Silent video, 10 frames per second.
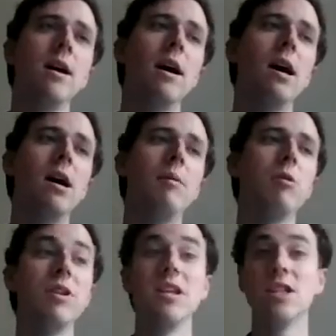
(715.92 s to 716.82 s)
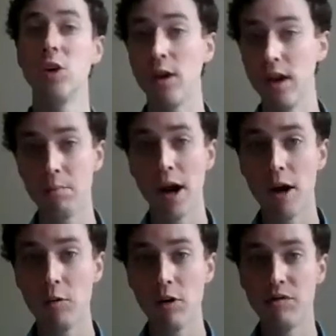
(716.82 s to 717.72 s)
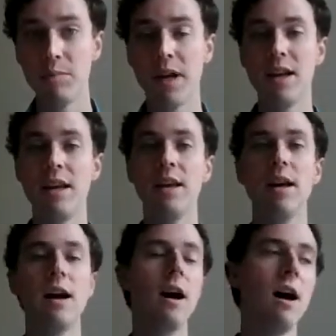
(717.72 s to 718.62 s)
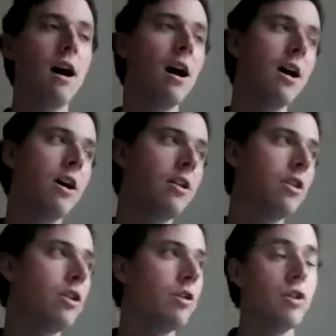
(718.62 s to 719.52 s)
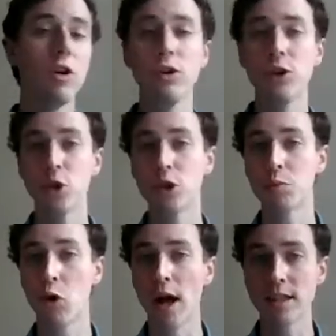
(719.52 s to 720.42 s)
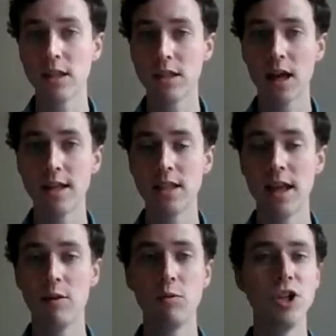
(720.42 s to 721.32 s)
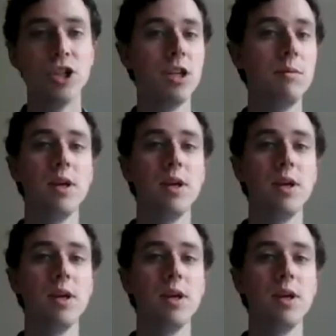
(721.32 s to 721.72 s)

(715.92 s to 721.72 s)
where the Assyrian Empire would have been. The early church proselytized in that region. It